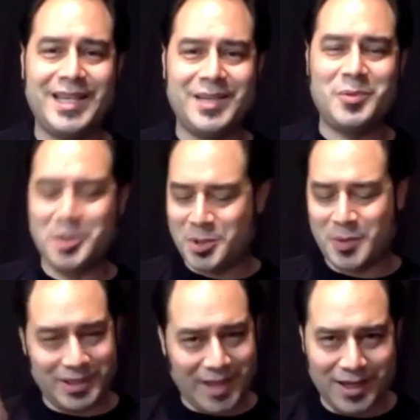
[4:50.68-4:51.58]
when you're
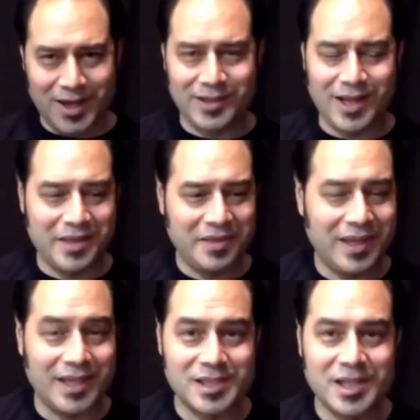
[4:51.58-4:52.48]
doing like online
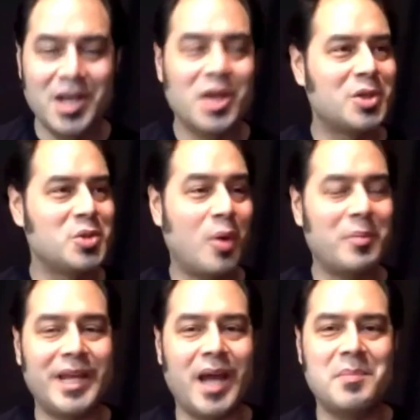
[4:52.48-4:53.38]
things. Because
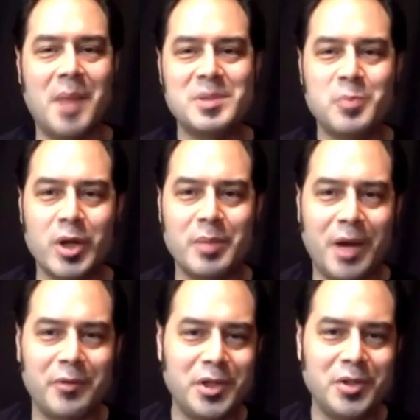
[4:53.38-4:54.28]
normally I'm sporting my
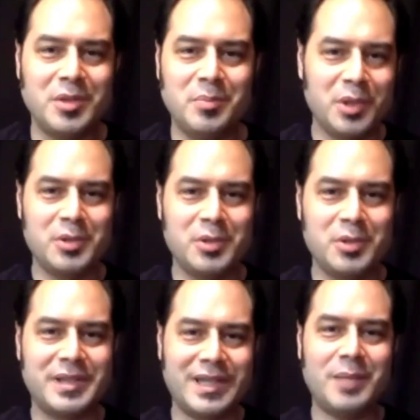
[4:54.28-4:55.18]
Reunion Blues
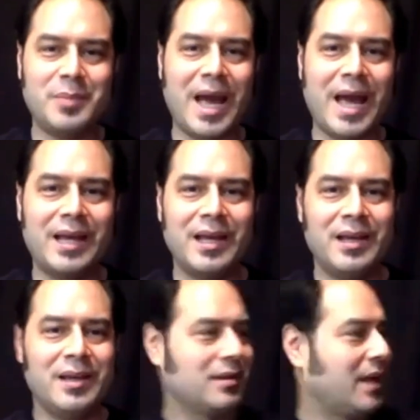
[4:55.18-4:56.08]
gig bag
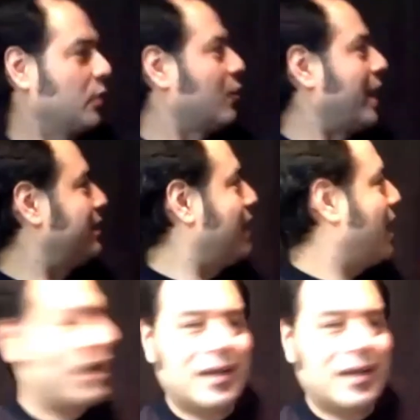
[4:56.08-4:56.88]
like right there.